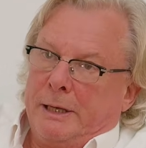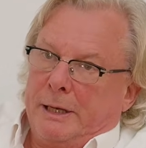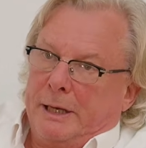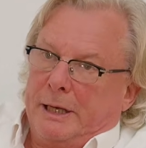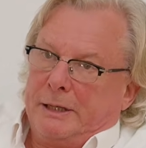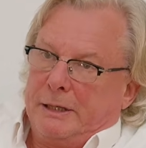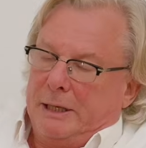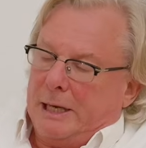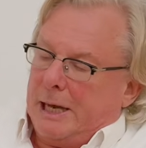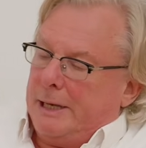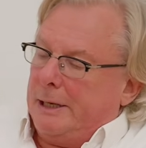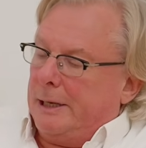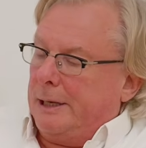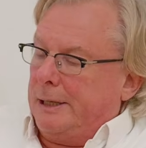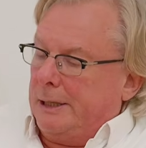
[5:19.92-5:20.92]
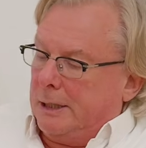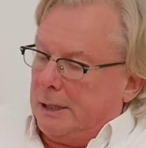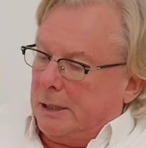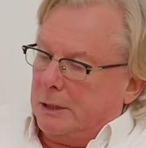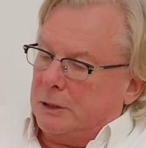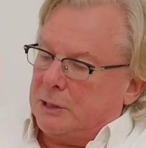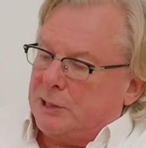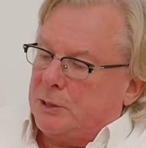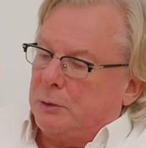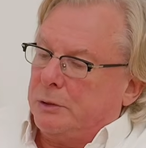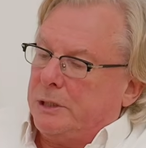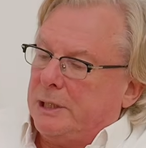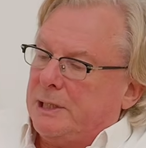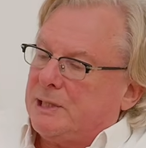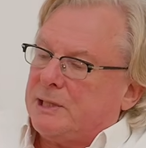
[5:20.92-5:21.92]
And I
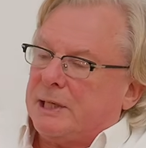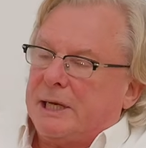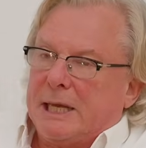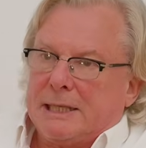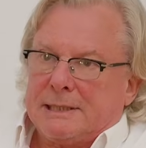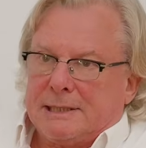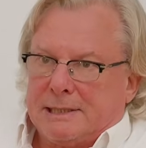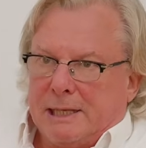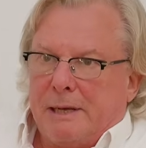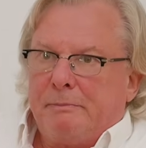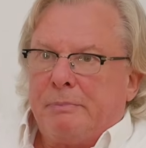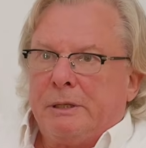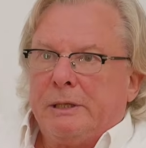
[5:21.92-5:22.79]
understood it's the next step